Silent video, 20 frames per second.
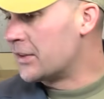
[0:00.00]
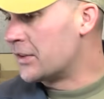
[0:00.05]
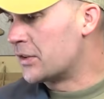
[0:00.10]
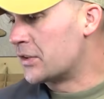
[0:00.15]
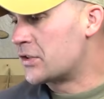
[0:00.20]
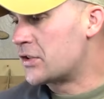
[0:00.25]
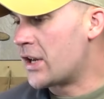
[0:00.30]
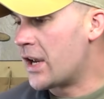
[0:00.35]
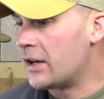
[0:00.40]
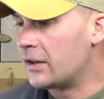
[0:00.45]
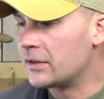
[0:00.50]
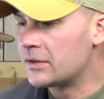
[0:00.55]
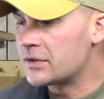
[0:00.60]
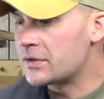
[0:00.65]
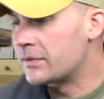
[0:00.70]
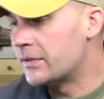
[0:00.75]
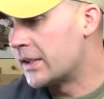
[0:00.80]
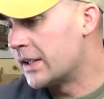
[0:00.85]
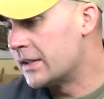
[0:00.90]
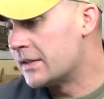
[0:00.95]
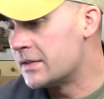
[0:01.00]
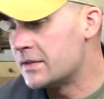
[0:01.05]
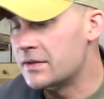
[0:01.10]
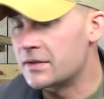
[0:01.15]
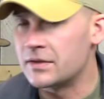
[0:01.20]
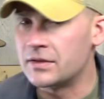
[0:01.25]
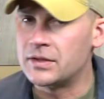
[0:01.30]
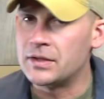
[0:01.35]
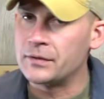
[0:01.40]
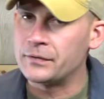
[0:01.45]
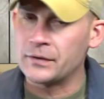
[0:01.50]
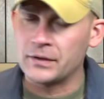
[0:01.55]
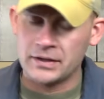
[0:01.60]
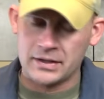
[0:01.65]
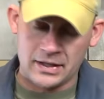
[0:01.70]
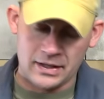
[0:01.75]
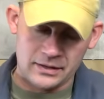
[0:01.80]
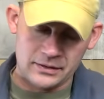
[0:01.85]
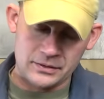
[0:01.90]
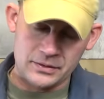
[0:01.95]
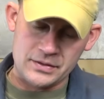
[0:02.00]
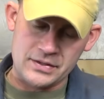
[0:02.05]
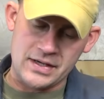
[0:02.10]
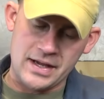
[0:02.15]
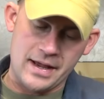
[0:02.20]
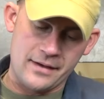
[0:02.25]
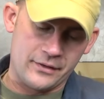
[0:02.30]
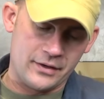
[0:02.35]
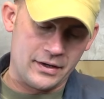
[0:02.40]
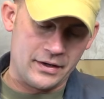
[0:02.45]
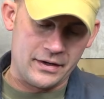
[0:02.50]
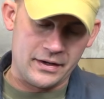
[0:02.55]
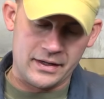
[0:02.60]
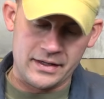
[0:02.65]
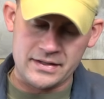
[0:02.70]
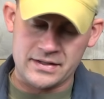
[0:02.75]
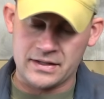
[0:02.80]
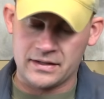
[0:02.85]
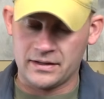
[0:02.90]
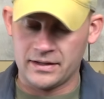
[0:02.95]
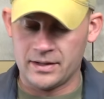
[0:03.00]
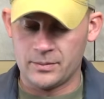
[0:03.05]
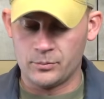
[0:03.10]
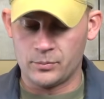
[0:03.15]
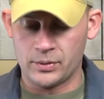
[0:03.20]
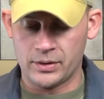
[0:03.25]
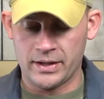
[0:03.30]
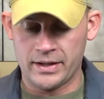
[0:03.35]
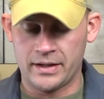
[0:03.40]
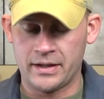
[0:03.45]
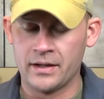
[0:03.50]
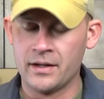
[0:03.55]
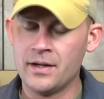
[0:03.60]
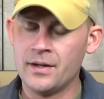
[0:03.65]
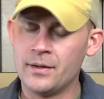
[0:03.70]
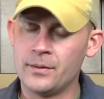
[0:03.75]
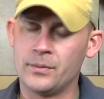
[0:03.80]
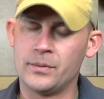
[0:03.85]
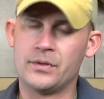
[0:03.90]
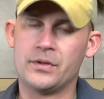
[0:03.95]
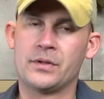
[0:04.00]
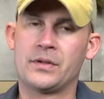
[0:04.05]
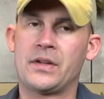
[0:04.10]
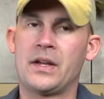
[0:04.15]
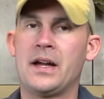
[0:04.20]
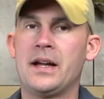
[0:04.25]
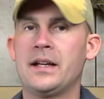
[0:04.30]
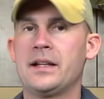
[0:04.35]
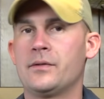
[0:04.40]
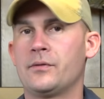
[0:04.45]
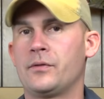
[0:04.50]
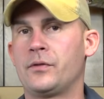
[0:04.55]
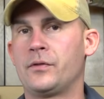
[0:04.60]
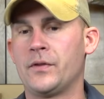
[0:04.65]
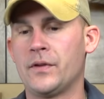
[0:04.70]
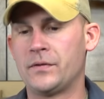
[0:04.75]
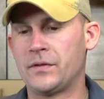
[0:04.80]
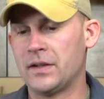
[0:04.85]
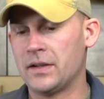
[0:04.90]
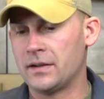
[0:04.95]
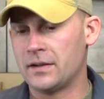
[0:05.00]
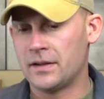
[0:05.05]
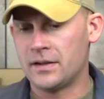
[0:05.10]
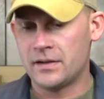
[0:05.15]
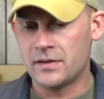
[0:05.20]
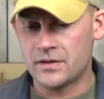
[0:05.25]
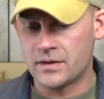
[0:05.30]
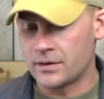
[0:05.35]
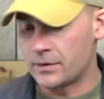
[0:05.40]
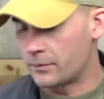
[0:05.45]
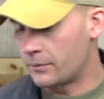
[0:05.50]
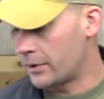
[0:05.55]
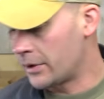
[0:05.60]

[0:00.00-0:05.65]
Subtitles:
the challenge of getting different colors, having a nice clean break. When you're tying 50 of these in a